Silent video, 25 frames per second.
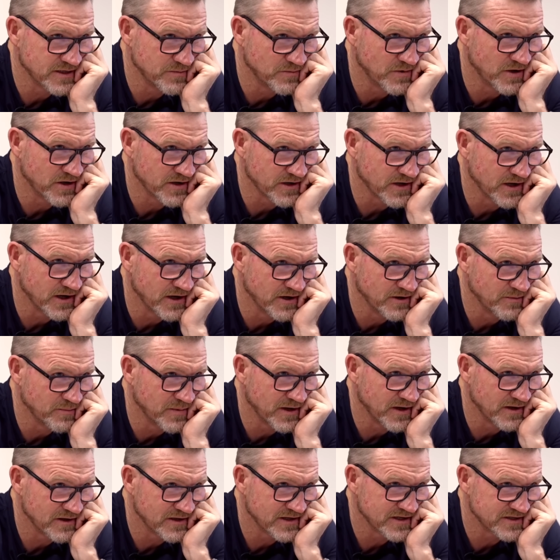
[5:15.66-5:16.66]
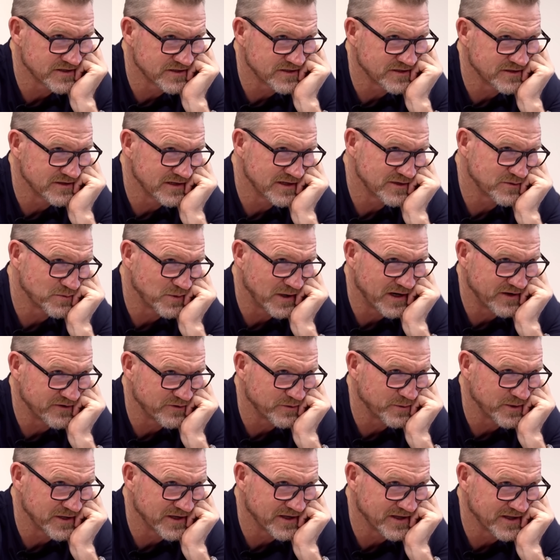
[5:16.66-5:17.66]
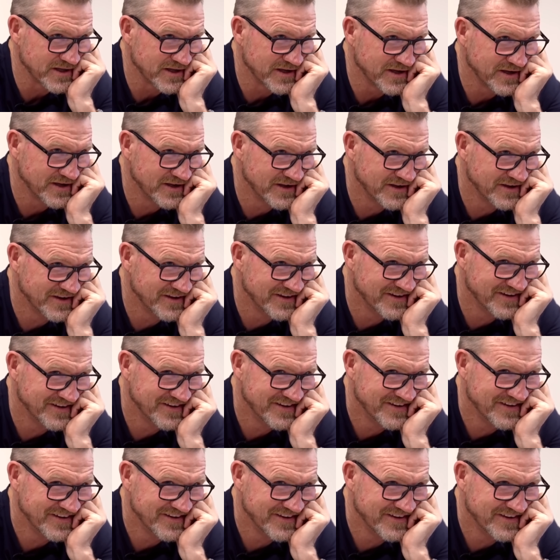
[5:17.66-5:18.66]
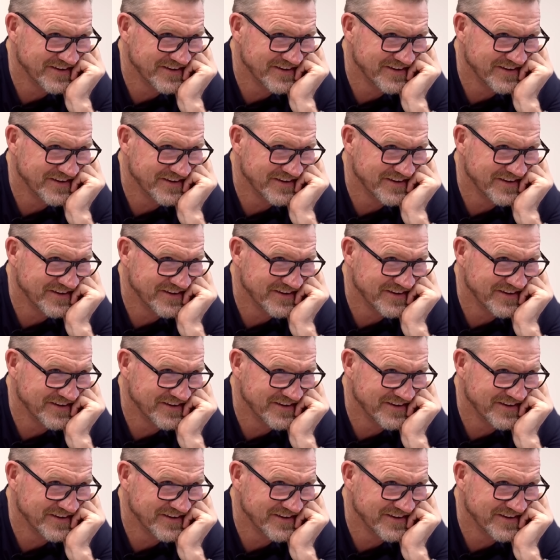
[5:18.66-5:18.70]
might go, but let's wait till we get there.